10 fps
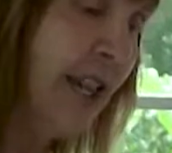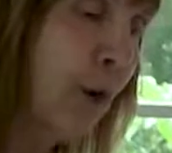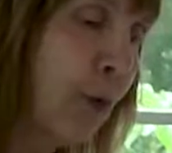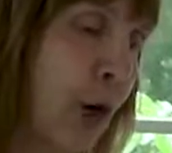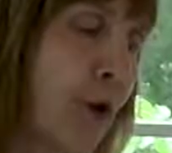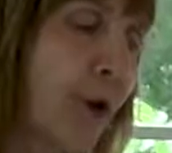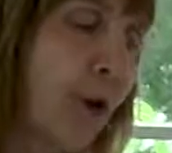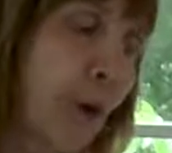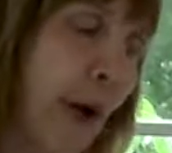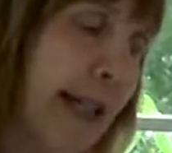They rose
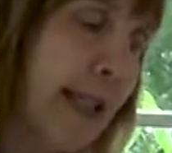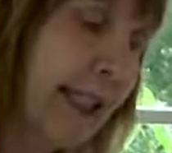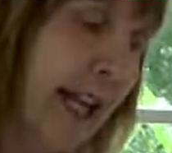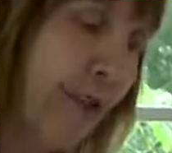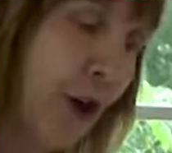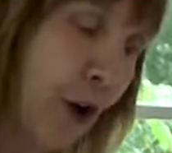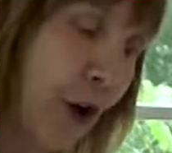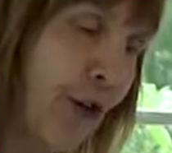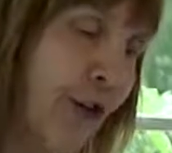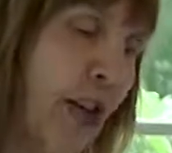greatly on the
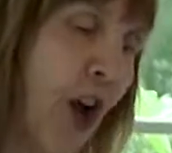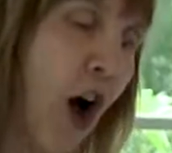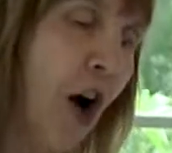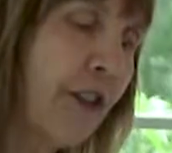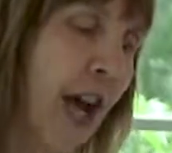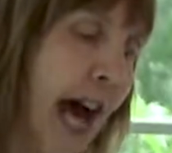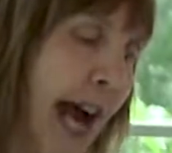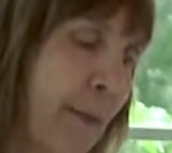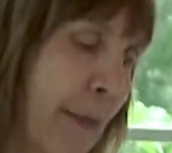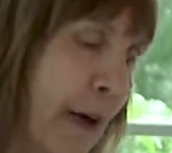earth, and all the
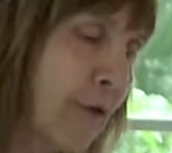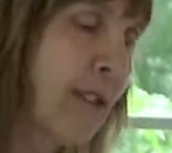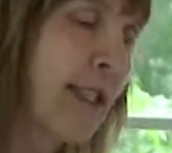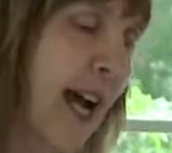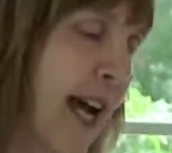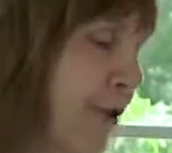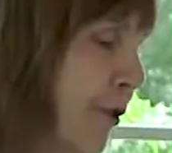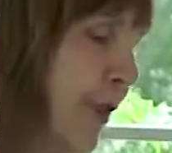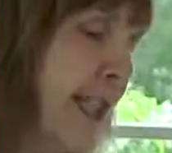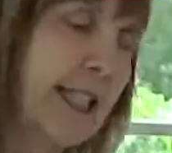high mountains
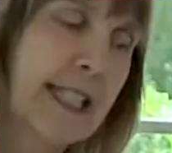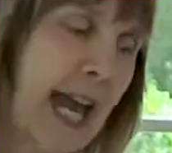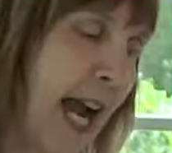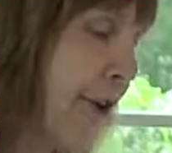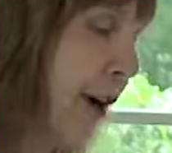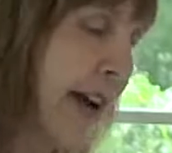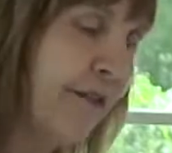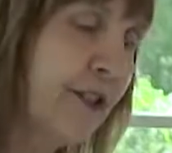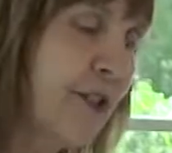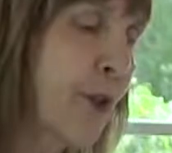under the entire
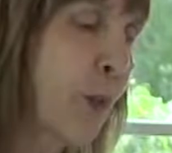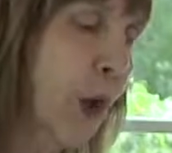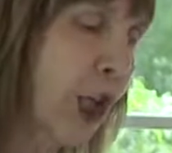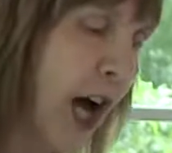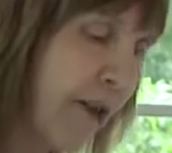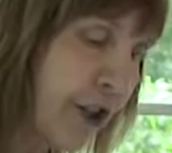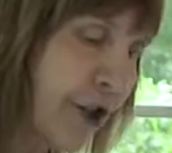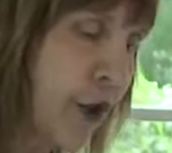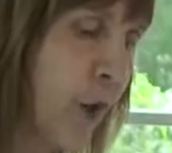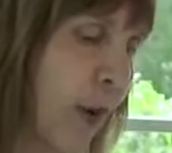heavens were
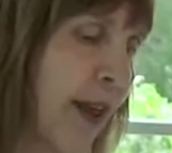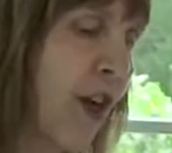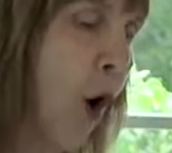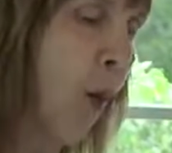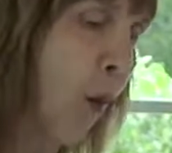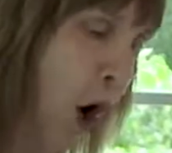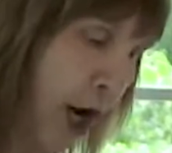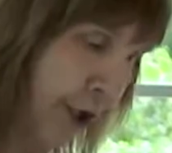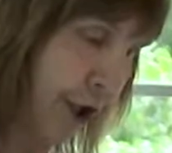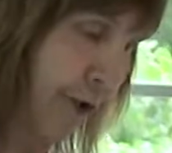covered with
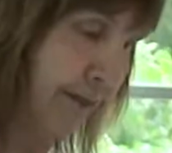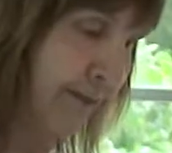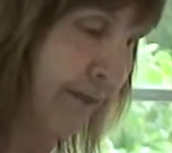water.